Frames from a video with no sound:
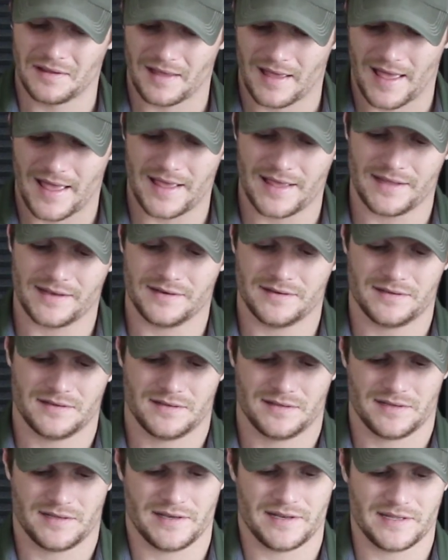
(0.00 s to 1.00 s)
And
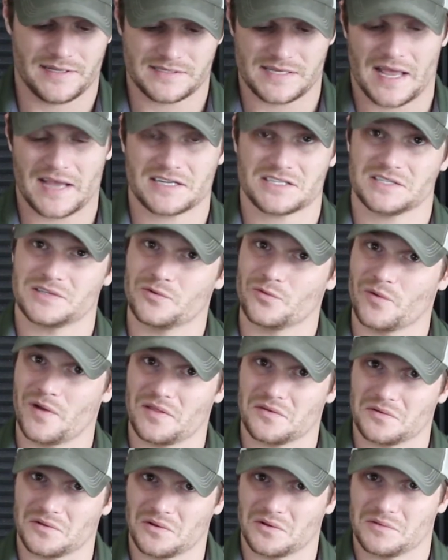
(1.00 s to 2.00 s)
it is actually
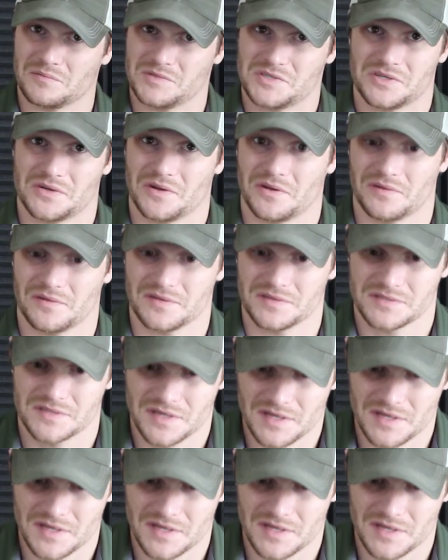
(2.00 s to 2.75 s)
rather long, show this.